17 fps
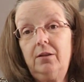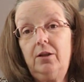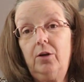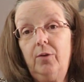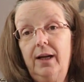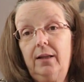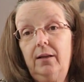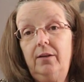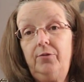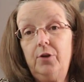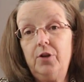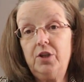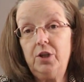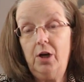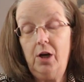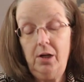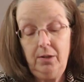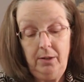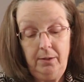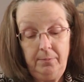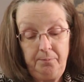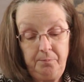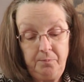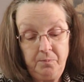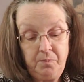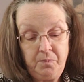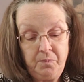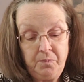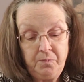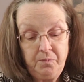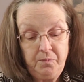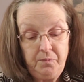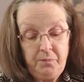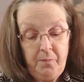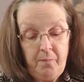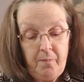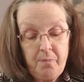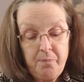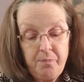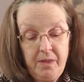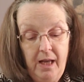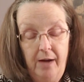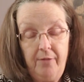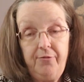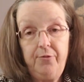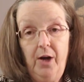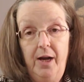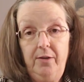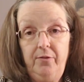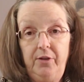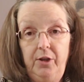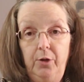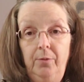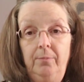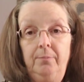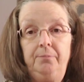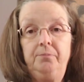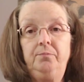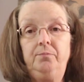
correctly for the dog, a front view,